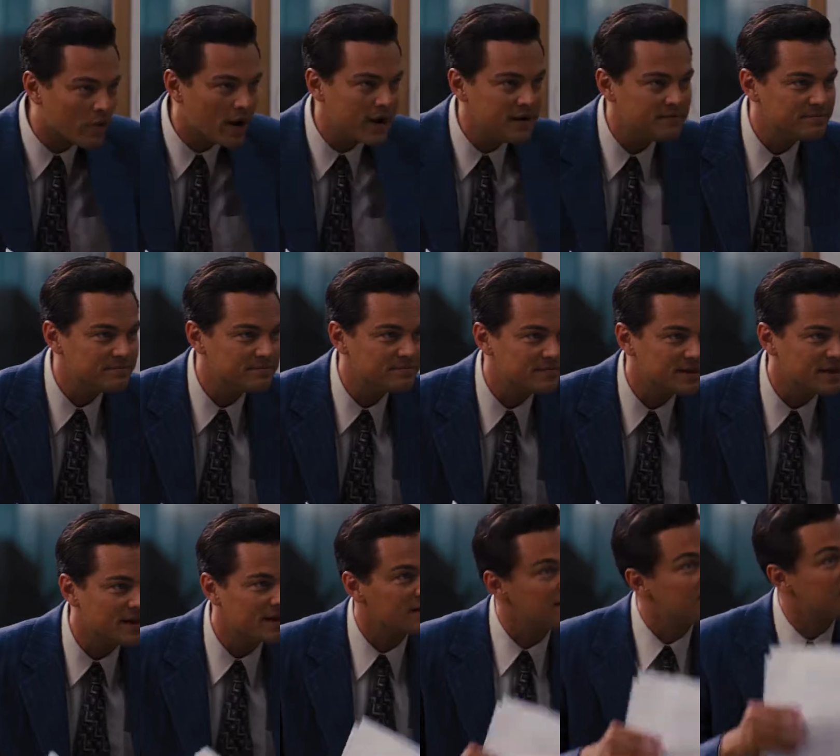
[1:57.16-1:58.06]
right? They
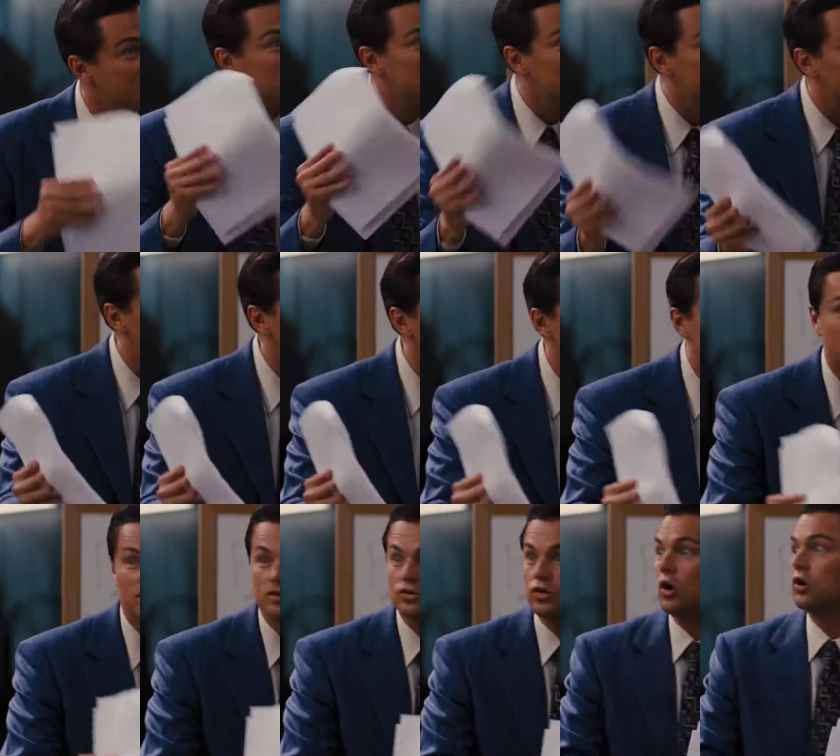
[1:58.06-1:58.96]
gotta think about it, they
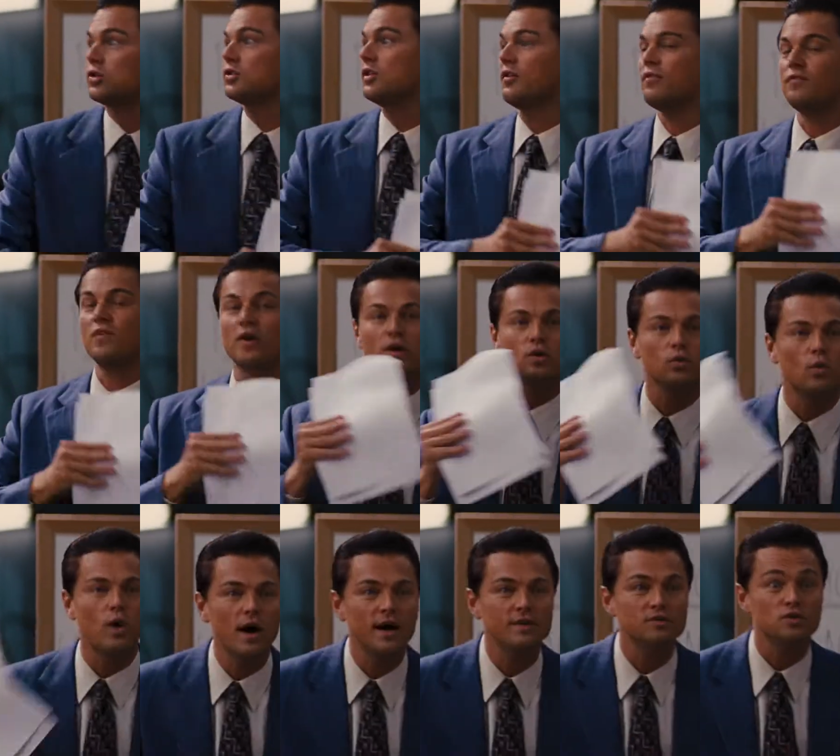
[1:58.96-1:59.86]
gotta talk to their fucking
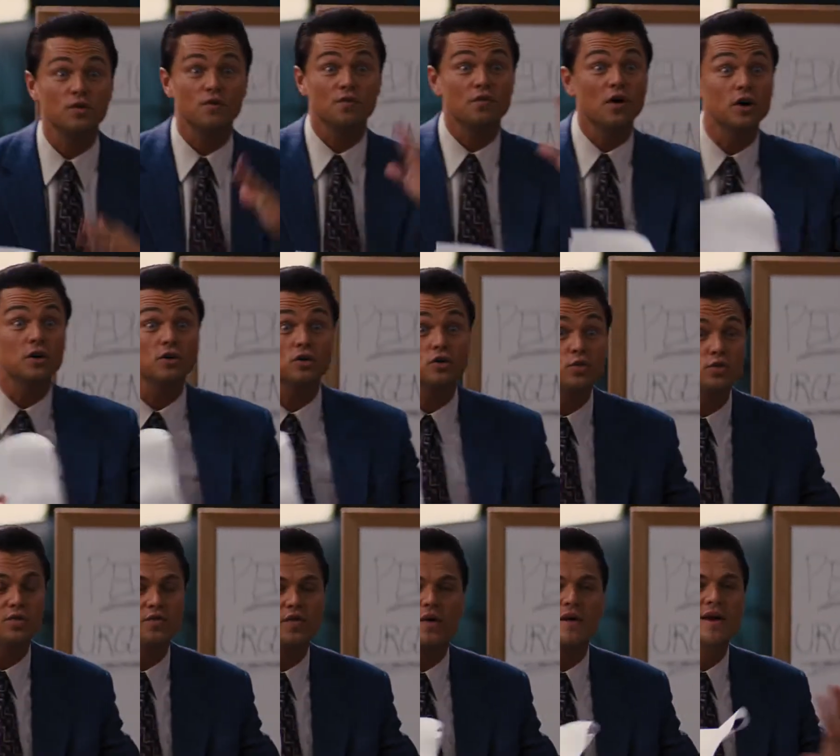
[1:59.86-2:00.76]
wives or the fucking
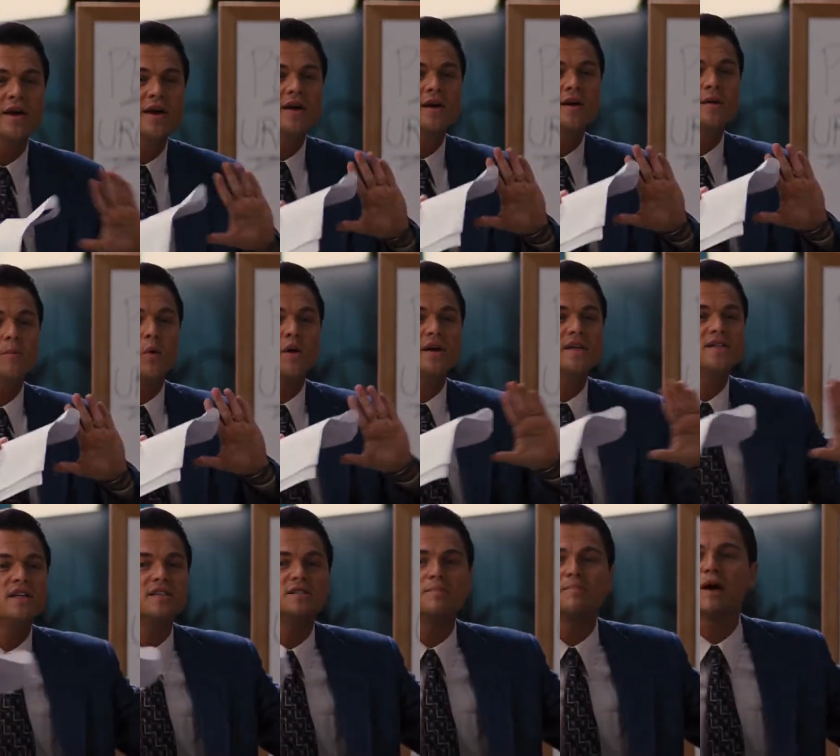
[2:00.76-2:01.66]
tooth fairy. Point is,
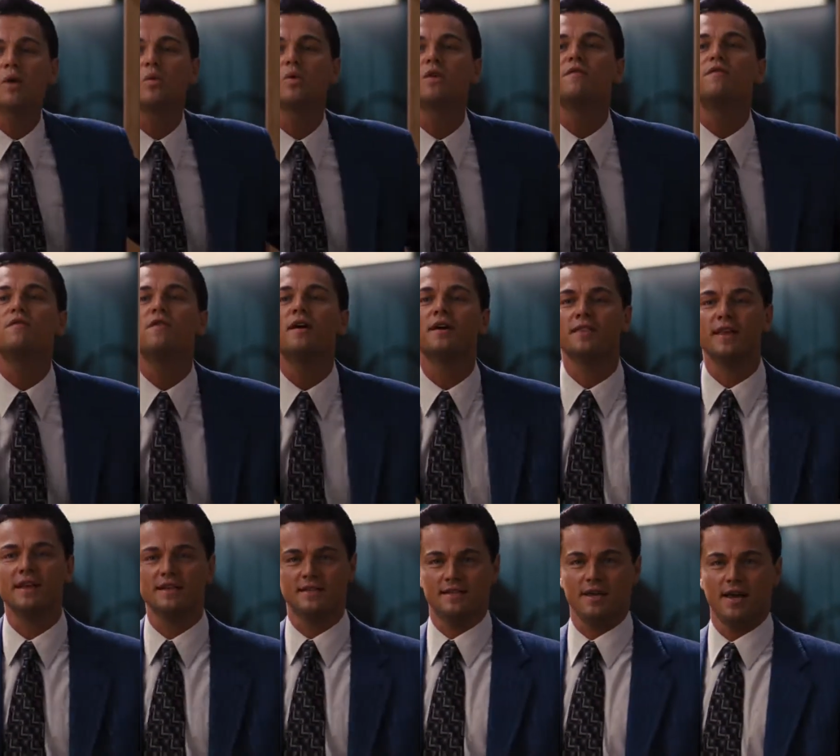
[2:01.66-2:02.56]
it doesn't matter what the fuck
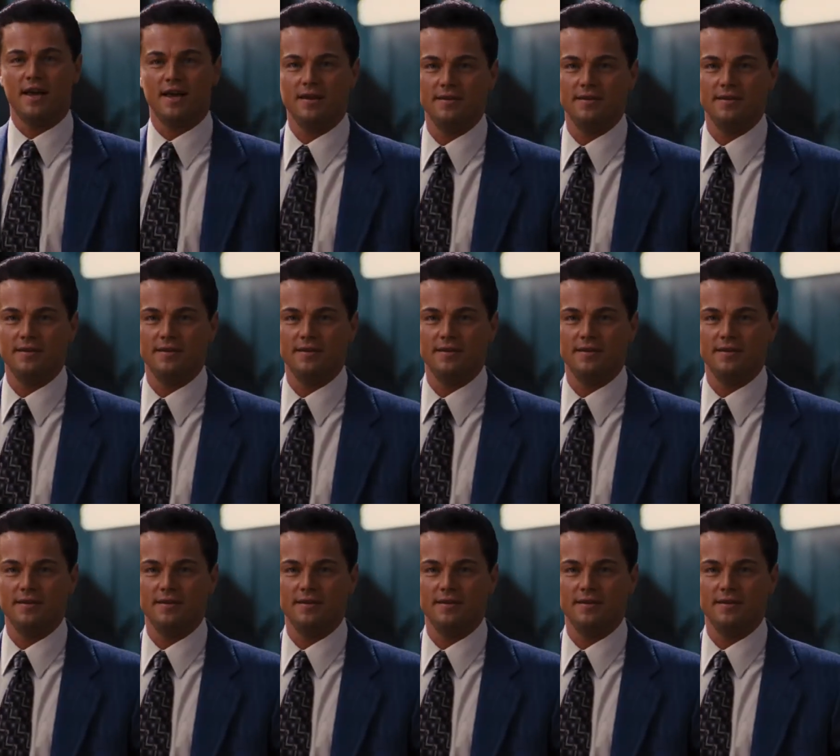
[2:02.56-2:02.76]
they say.